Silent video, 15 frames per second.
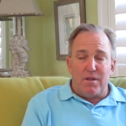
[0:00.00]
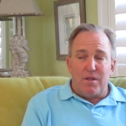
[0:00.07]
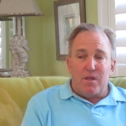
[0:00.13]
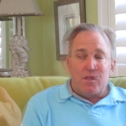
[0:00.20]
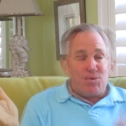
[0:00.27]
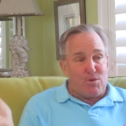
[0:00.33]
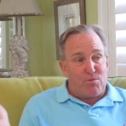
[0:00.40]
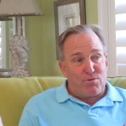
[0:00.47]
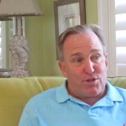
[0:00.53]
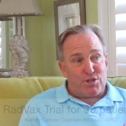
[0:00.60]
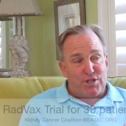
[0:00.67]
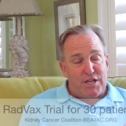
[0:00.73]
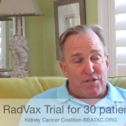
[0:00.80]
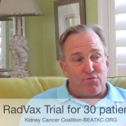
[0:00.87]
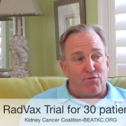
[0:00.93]
Because we were
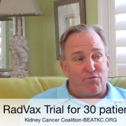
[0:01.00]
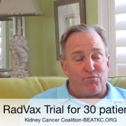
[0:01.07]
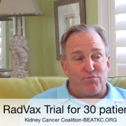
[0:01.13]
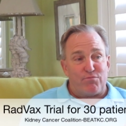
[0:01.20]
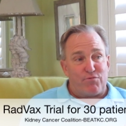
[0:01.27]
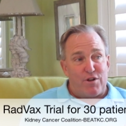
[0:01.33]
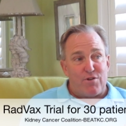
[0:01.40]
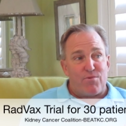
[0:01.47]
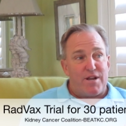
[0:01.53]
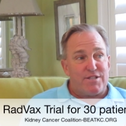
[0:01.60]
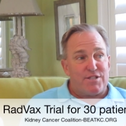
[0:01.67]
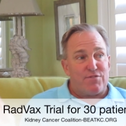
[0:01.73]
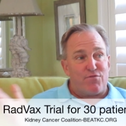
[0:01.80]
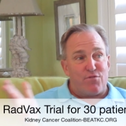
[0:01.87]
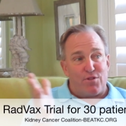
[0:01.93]
successful
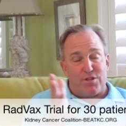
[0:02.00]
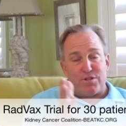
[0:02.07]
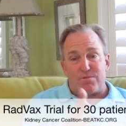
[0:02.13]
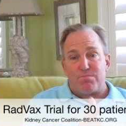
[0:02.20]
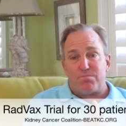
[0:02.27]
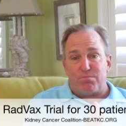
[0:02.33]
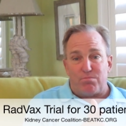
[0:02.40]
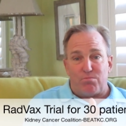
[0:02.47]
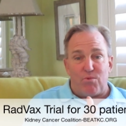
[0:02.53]
fundraising for this